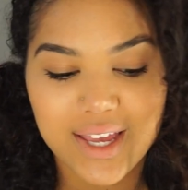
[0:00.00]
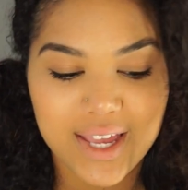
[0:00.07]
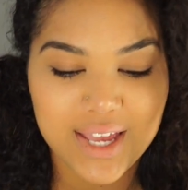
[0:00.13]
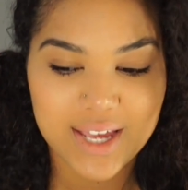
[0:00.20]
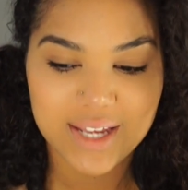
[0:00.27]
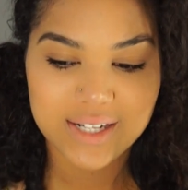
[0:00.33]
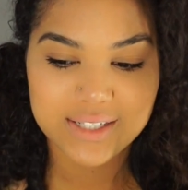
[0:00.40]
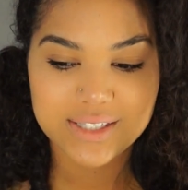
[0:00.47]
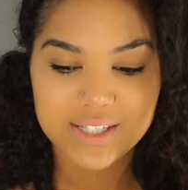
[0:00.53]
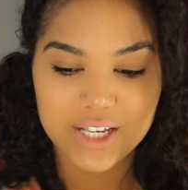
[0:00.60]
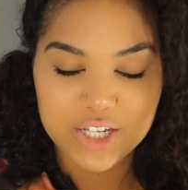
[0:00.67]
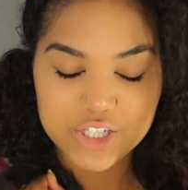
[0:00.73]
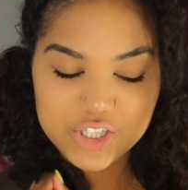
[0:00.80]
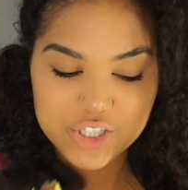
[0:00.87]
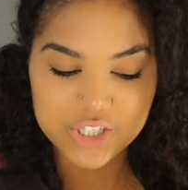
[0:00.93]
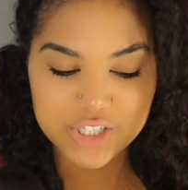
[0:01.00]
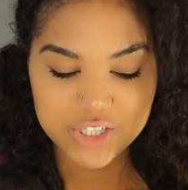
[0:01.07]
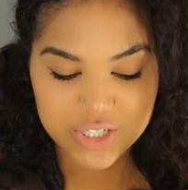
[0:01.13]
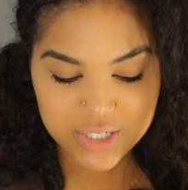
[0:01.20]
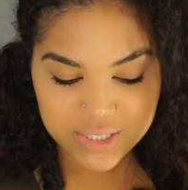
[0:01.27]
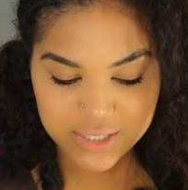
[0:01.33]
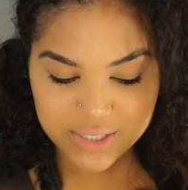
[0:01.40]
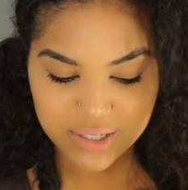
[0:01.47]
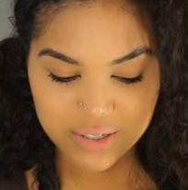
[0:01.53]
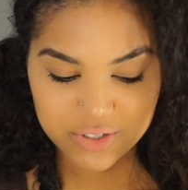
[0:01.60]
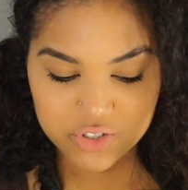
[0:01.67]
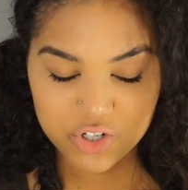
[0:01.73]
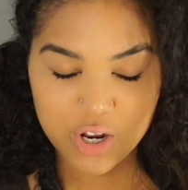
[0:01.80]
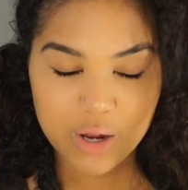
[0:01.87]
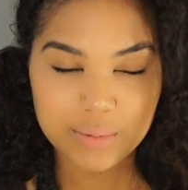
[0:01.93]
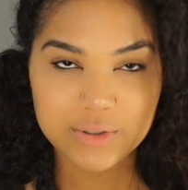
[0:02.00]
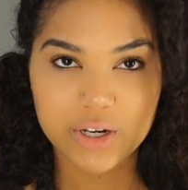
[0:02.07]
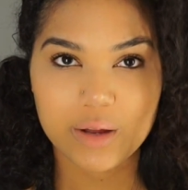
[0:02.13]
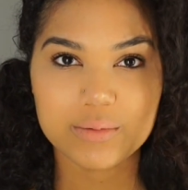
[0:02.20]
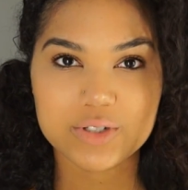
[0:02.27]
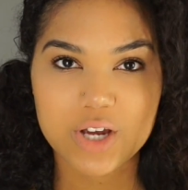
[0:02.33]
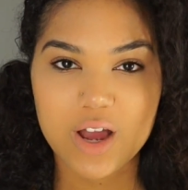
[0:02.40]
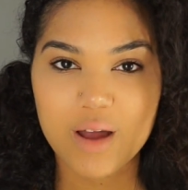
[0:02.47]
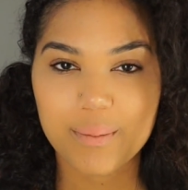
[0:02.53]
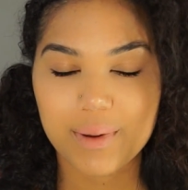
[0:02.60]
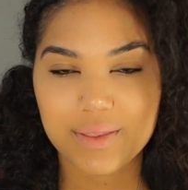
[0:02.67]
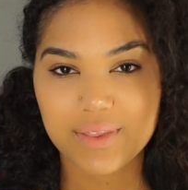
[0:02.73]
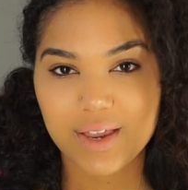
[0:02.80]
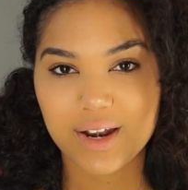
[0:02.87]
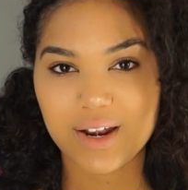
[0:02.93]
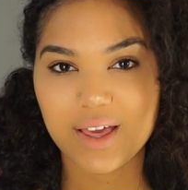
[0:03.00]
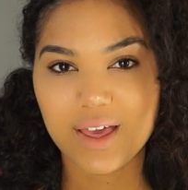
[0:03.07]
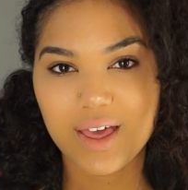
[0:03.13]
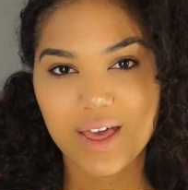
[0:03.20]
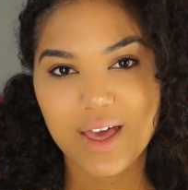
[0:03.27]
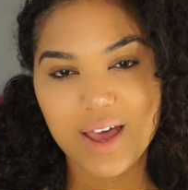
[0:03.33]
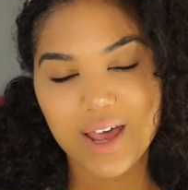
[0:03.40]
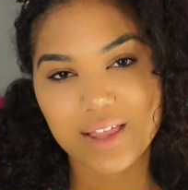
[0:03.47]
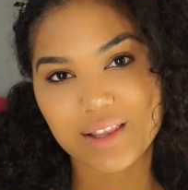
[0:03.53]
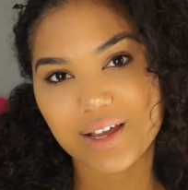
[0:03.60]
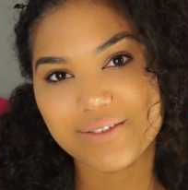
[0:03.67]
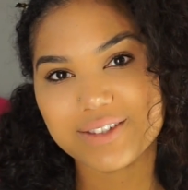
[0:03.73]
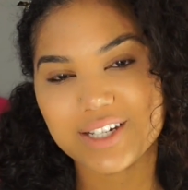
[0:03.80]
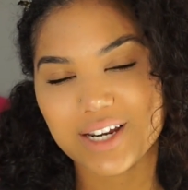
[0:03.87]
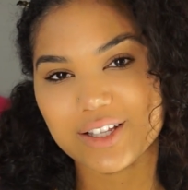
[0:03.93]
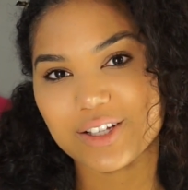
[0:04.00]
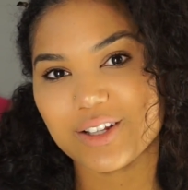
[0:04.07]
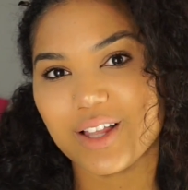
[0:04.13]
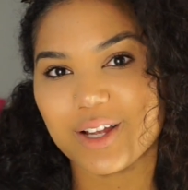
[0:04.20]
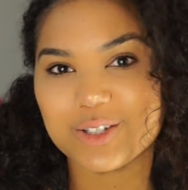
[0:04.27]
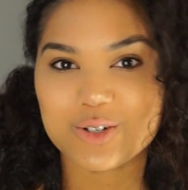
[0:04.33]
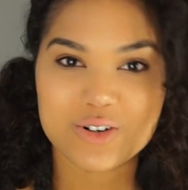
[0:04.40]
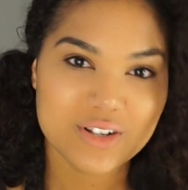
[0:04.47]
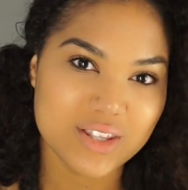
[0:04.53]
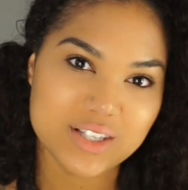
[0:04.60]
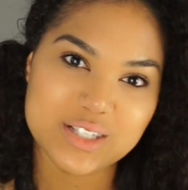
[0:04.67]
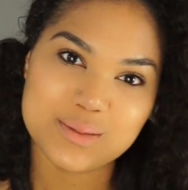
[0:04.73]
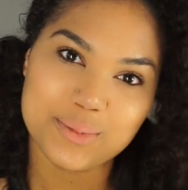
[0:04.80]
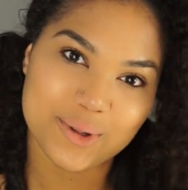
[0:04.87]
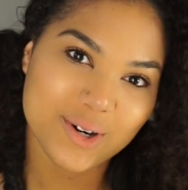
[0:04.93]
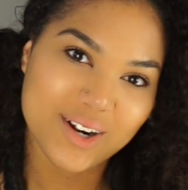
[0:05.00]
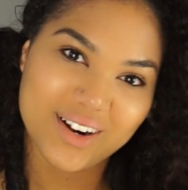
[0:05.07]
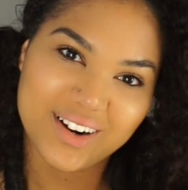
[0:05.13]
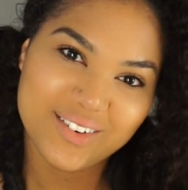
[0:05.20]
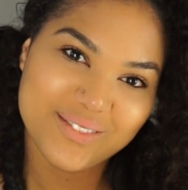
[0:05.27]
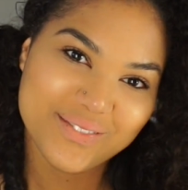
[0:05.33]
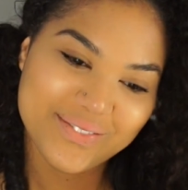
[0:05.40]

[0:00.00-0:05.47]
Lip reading: and she just chop, and then I left and I looked like Dora the Explorer.